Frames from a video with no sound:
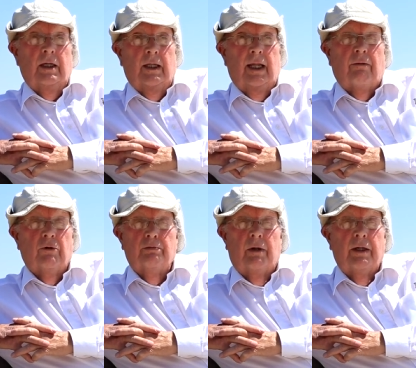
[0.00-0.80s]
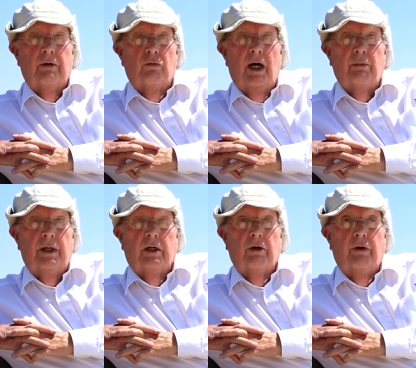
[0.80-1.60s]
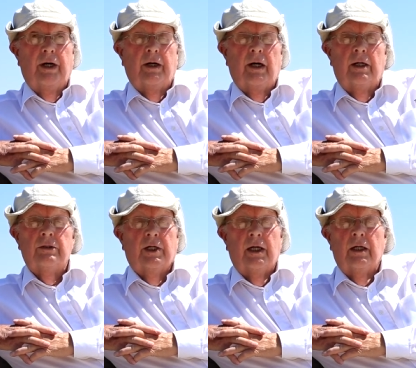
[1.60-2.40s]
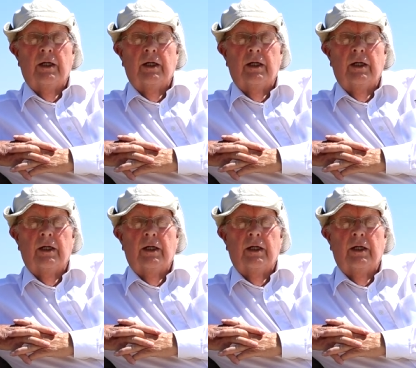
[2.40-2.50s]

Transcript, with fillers: that was my railway career until